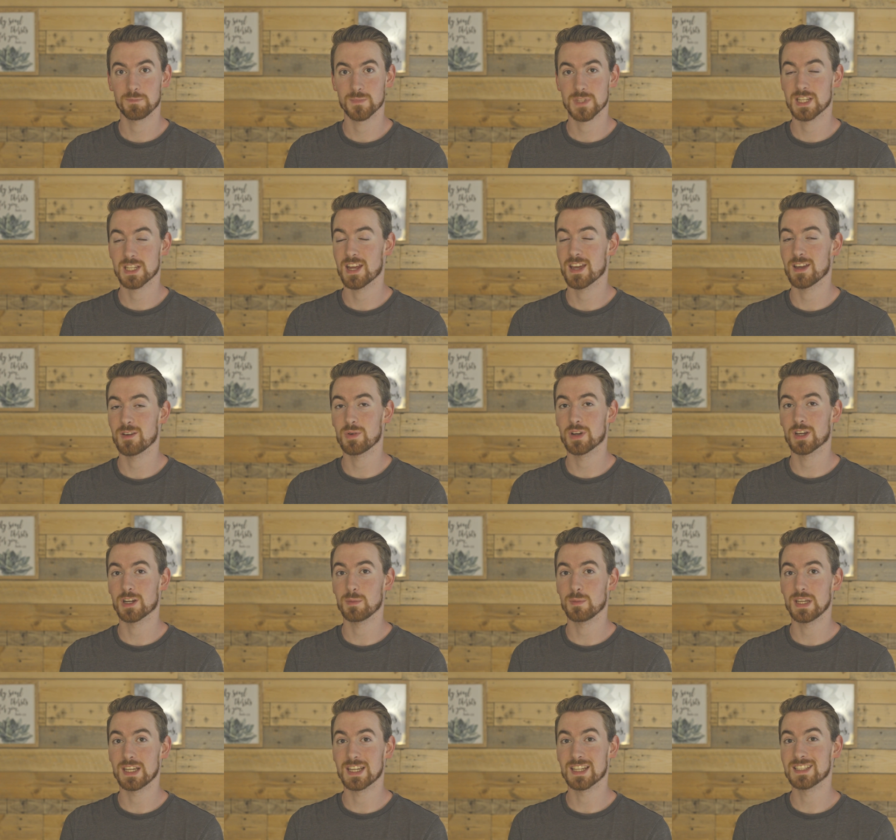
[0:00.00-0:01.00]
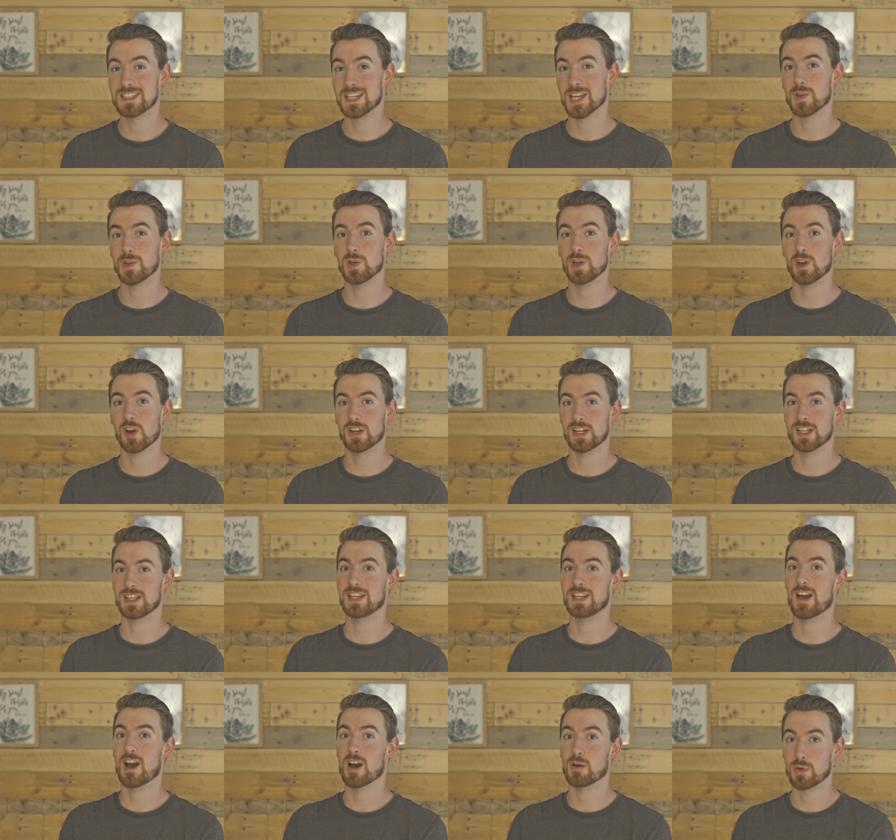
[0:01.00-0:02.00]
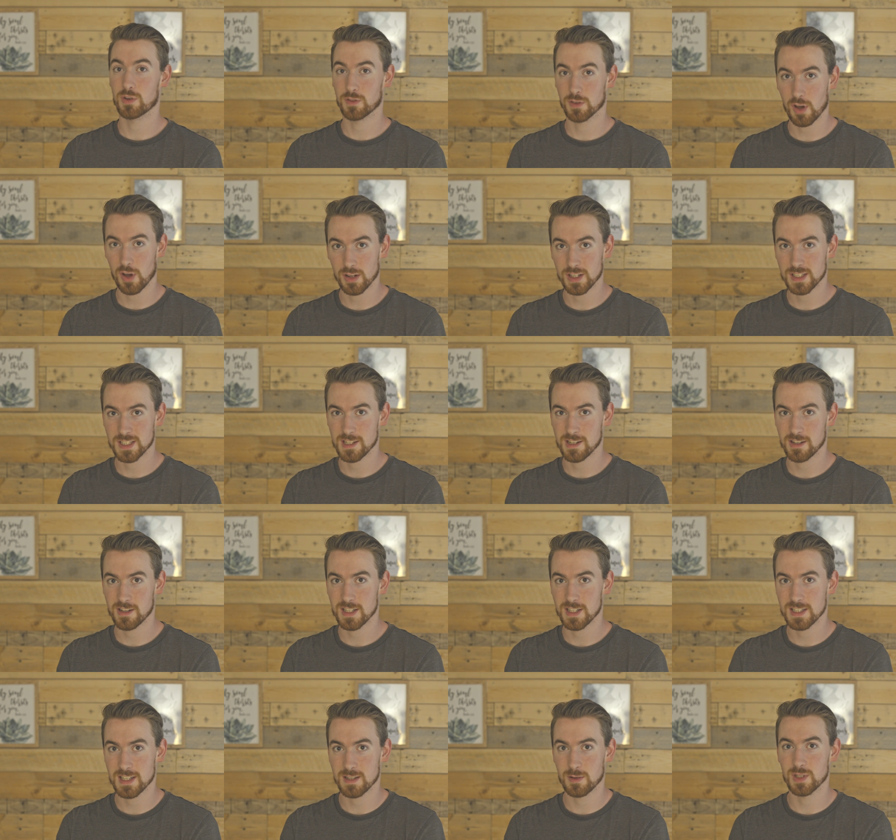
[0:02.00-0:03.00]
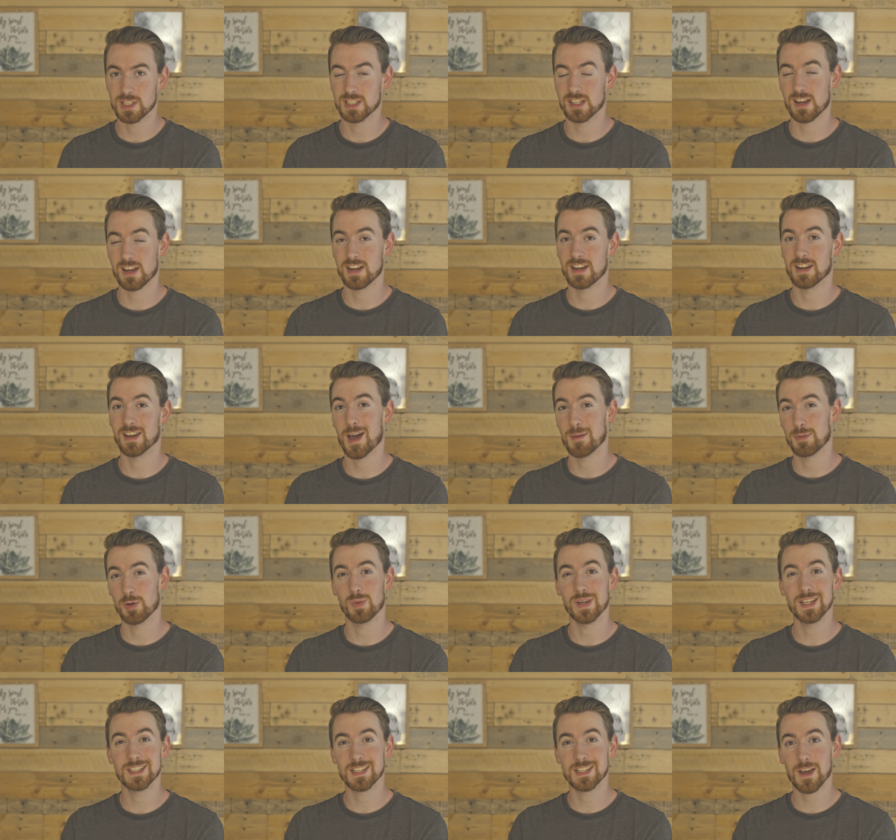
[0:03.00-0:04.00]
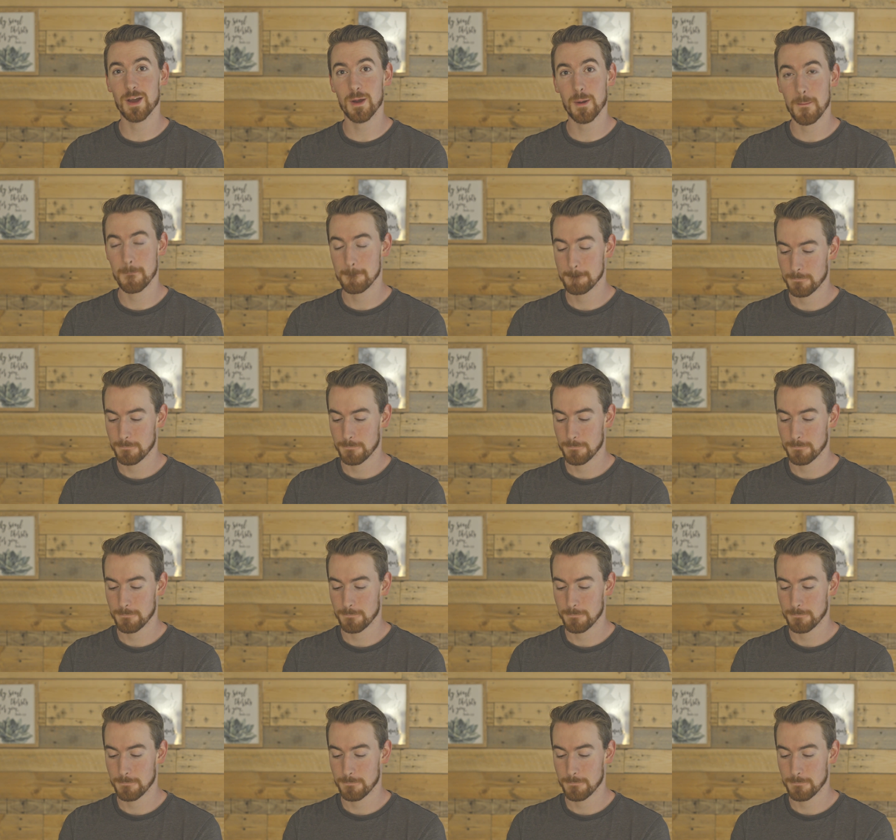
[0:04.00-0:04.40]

Today we're going to be continuing on in the Armour of God series that we started a couple weeks ago.